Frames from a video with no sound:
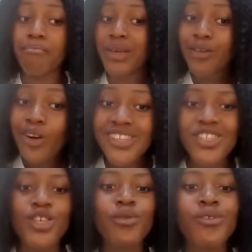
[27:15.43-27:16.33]

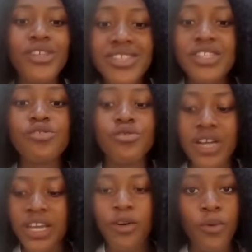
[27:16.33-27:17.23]
because you will use it to
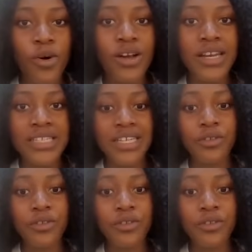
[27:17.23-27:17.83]
track your work later.